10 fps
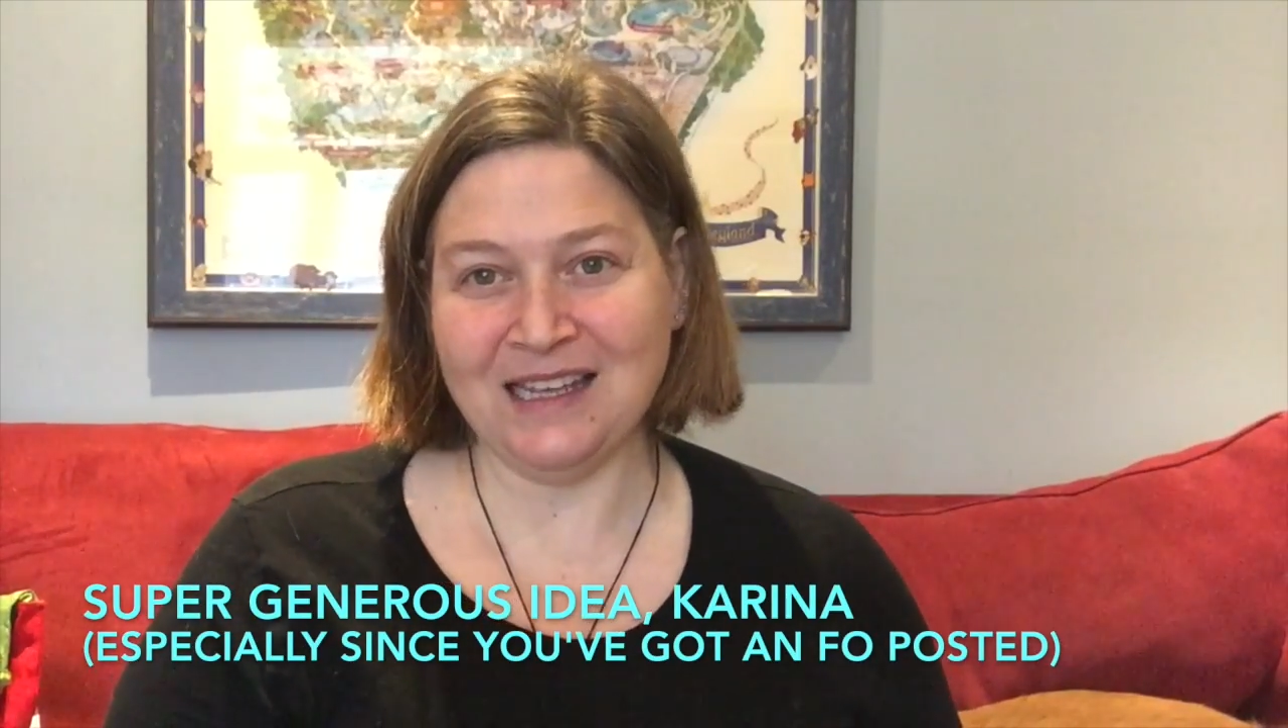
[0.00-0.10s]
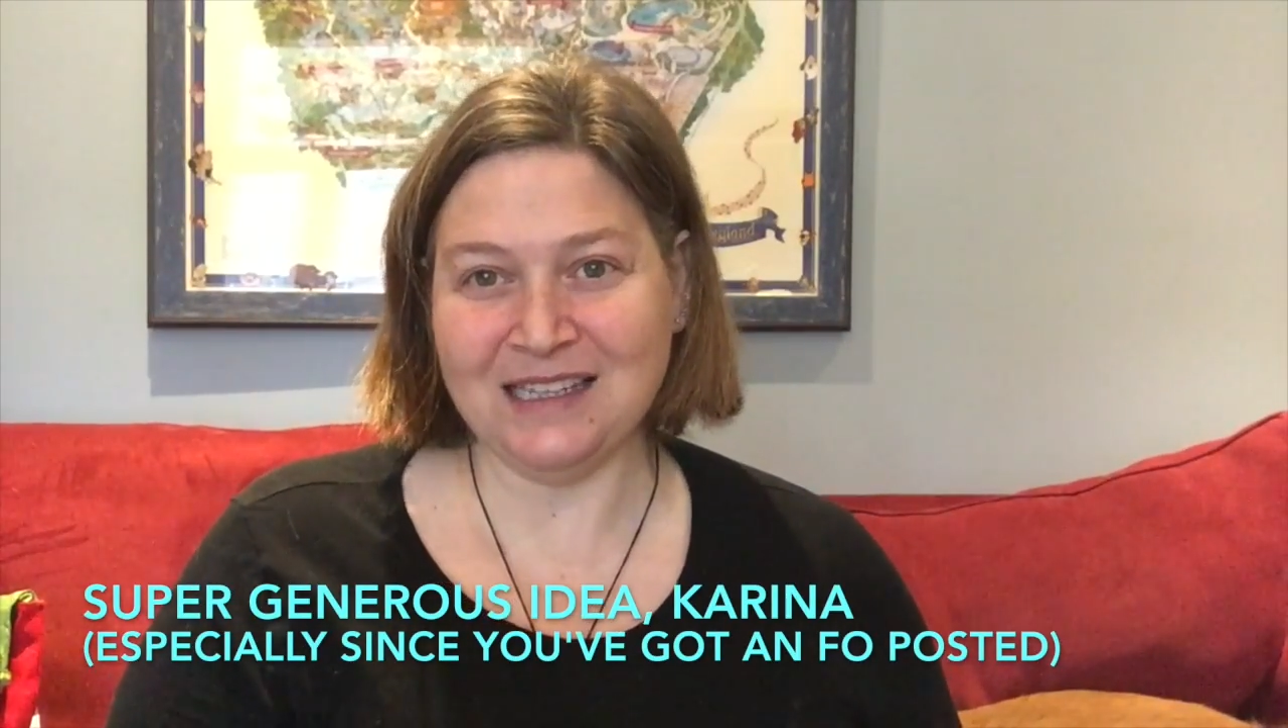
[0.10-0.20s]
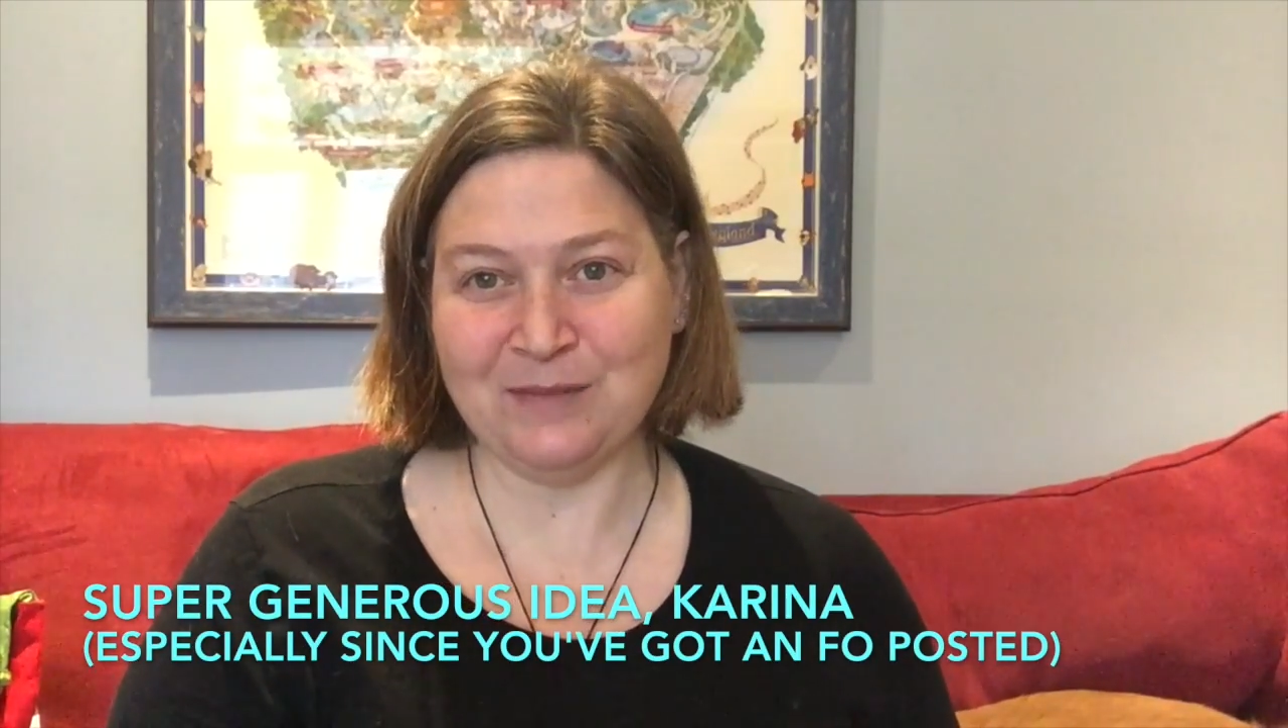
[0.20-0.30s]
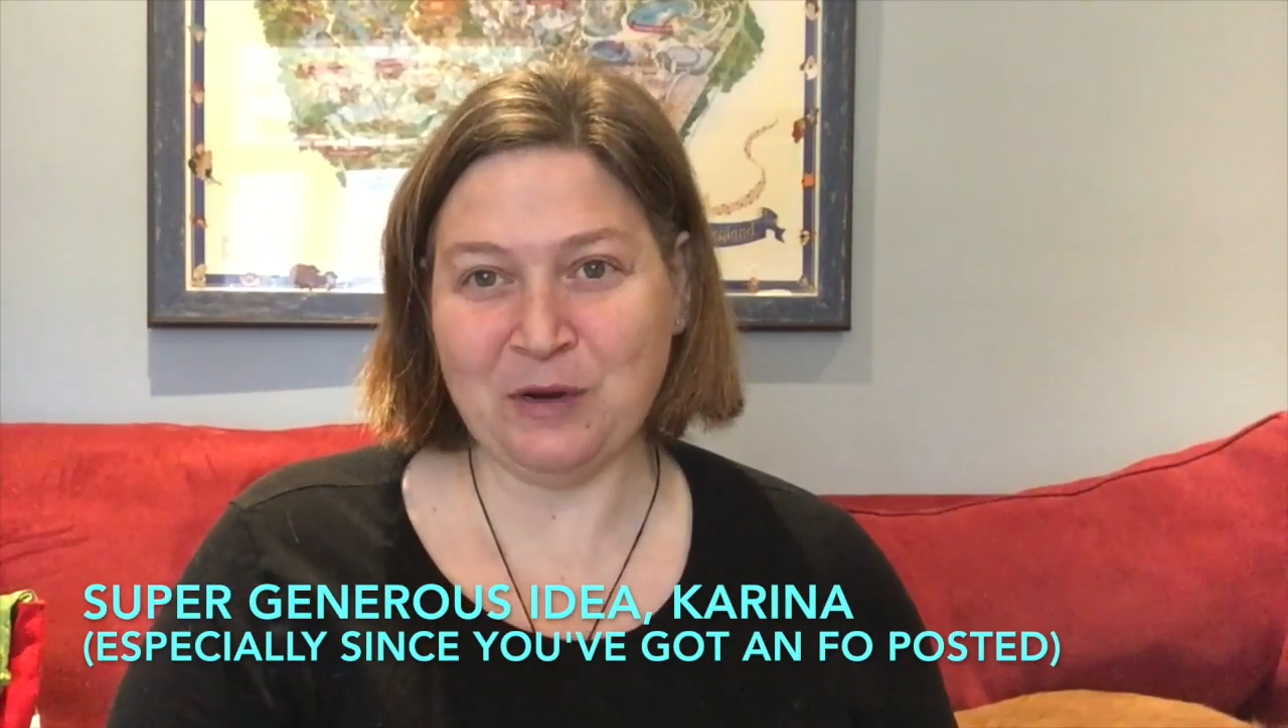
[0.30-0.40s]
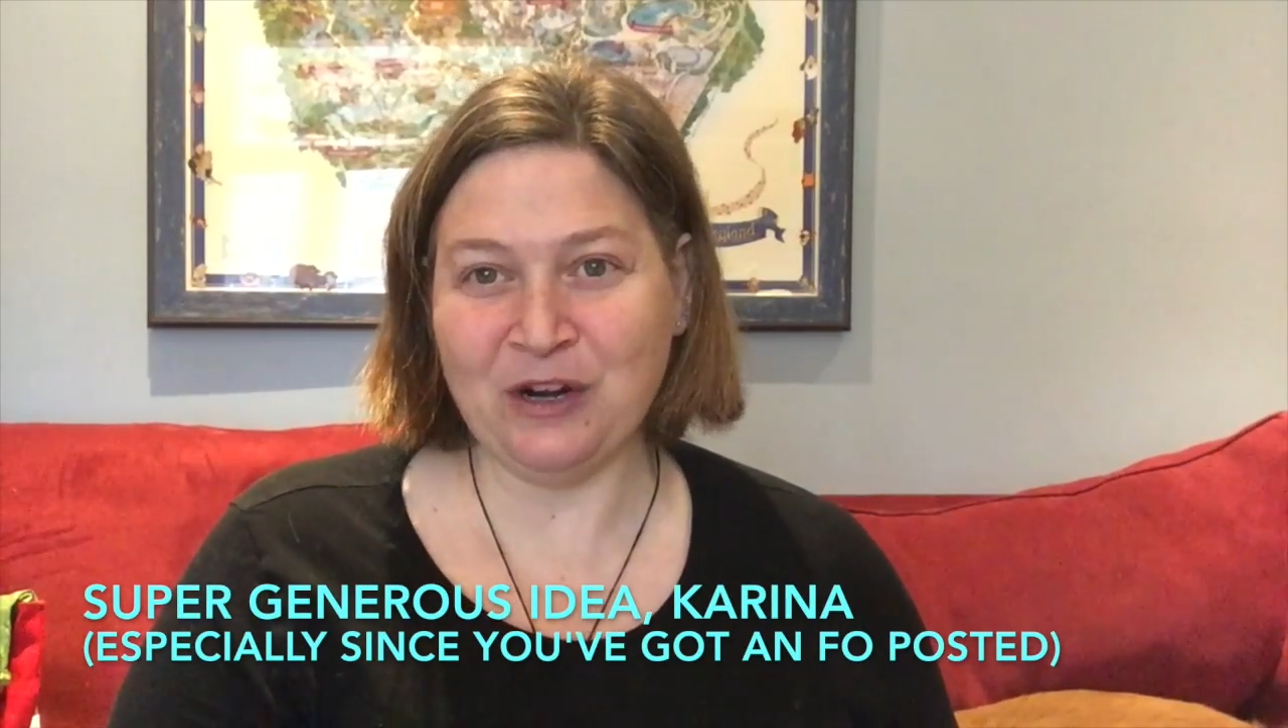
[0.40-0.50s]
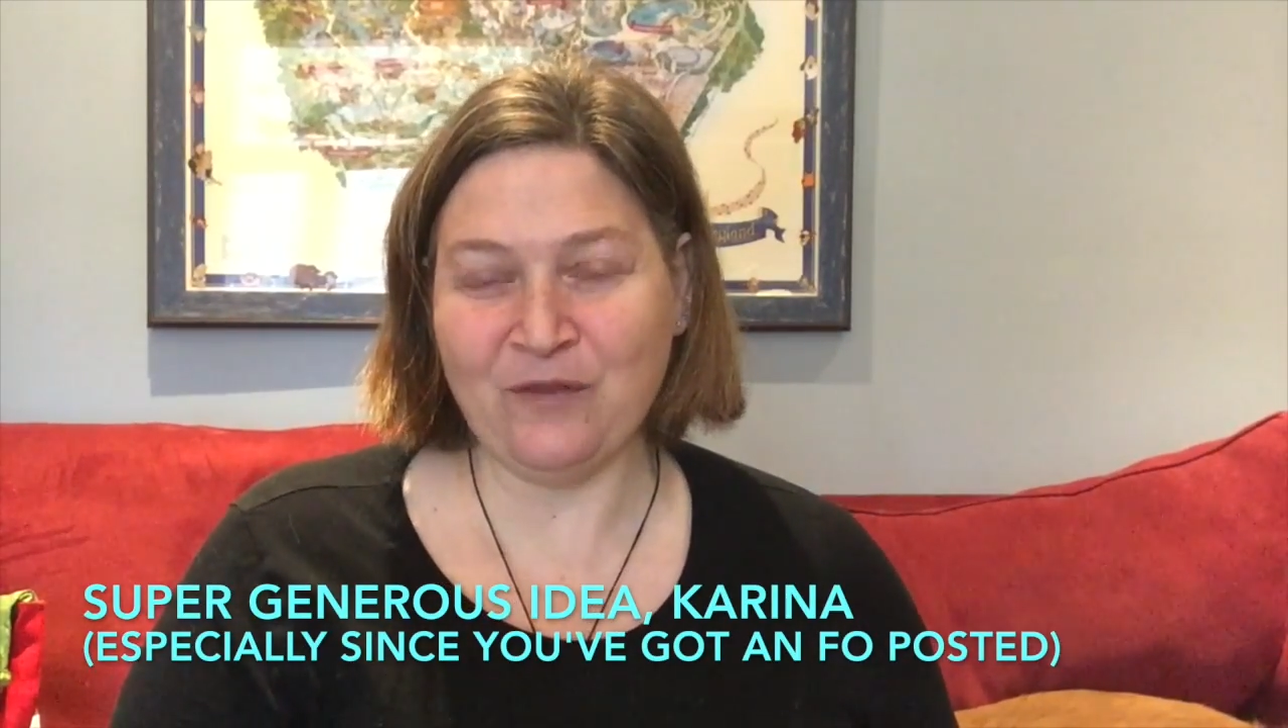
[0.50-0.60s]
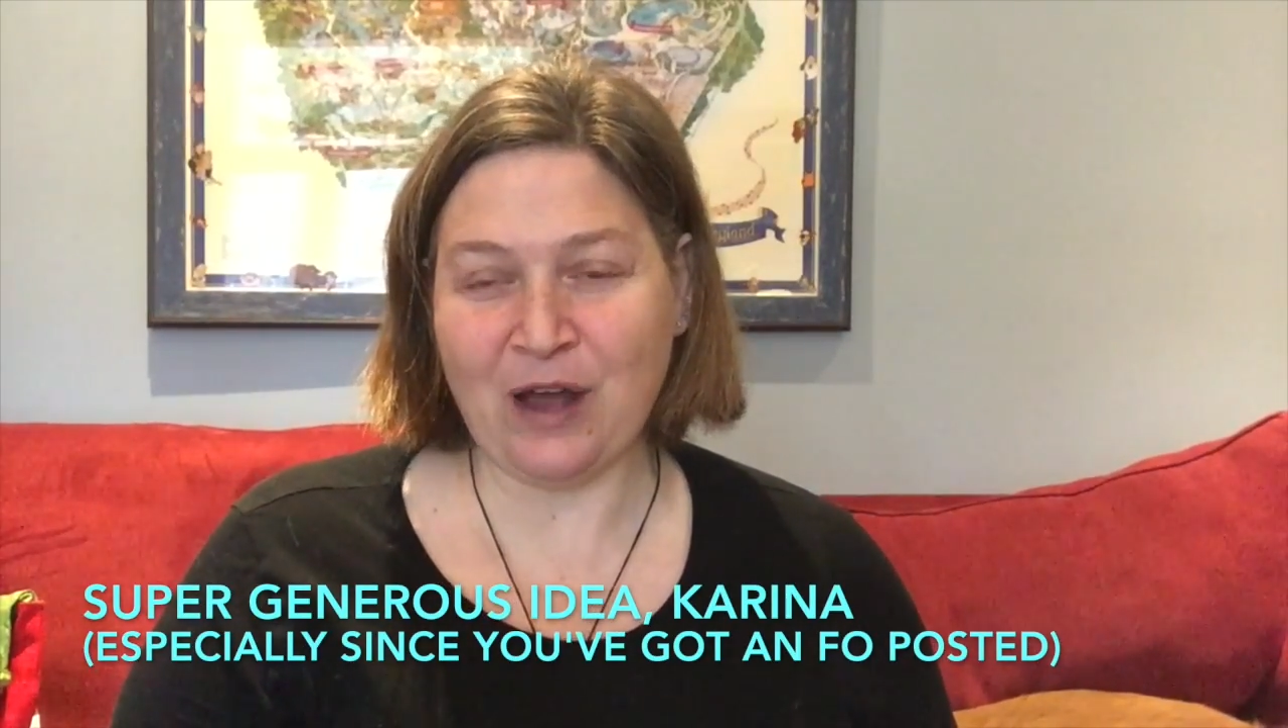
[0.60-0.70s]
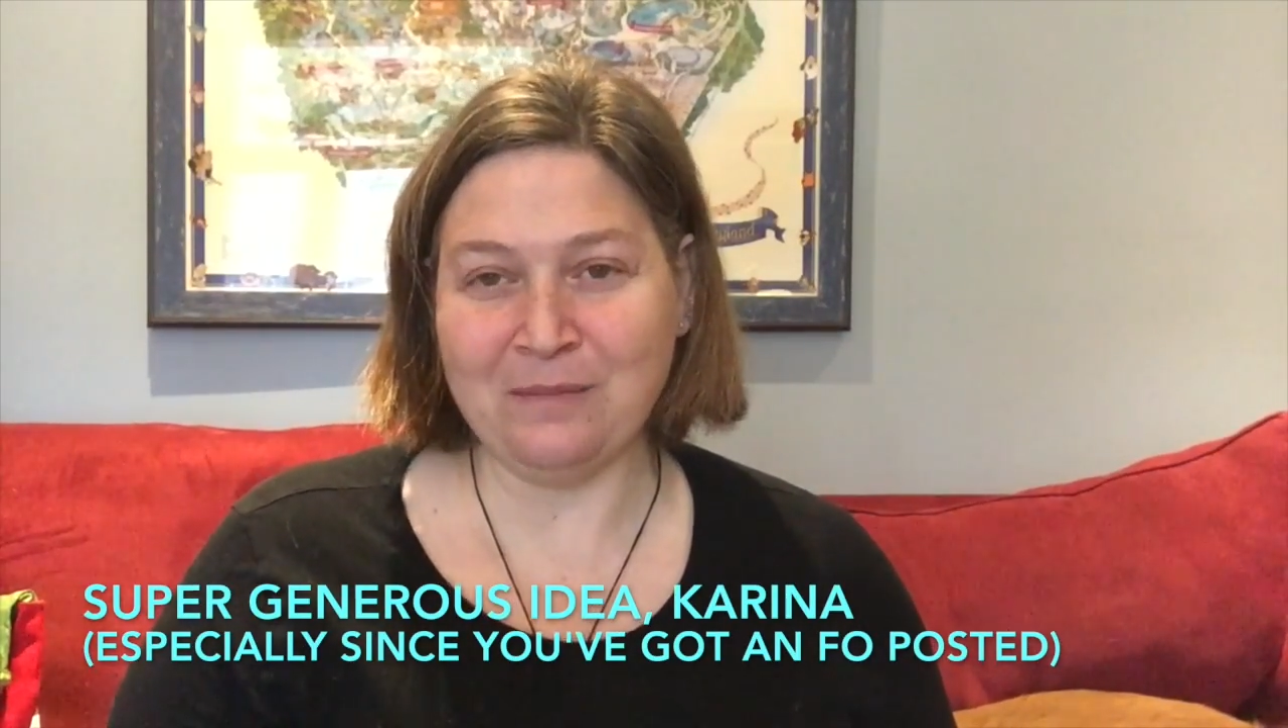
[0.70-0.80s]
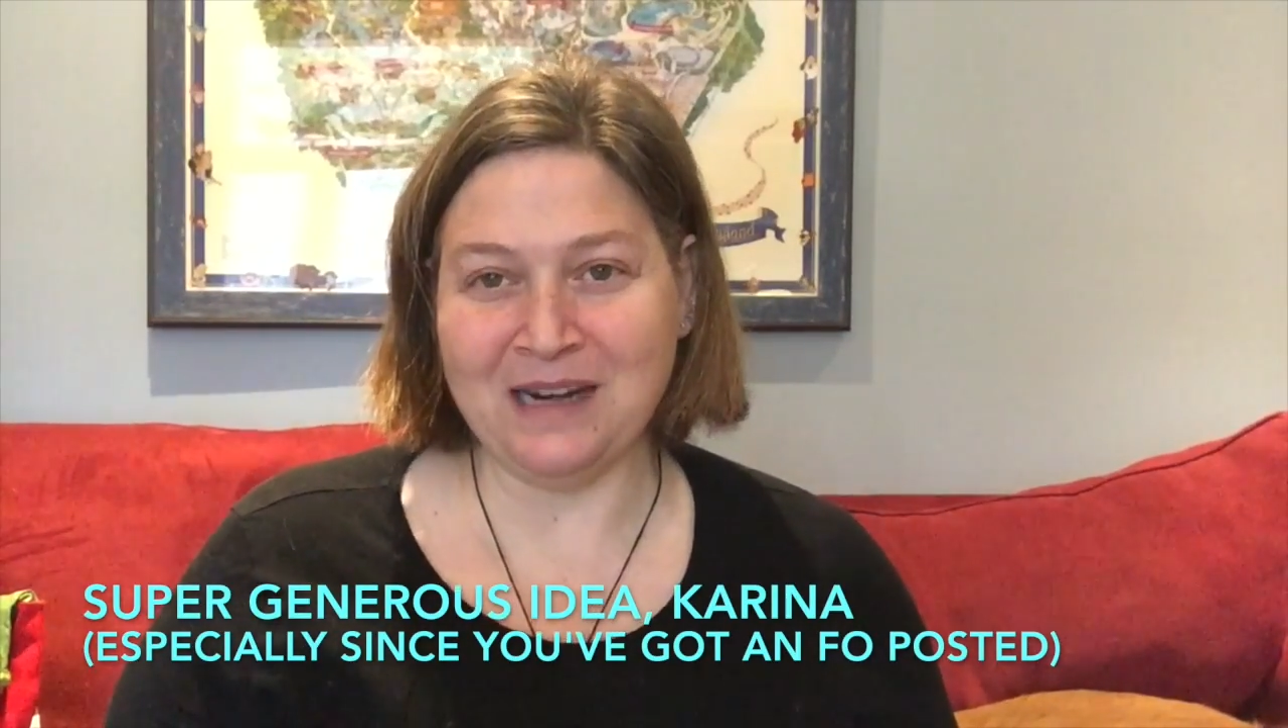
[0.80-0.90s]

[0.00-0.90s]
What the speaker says: Spirit of Autumn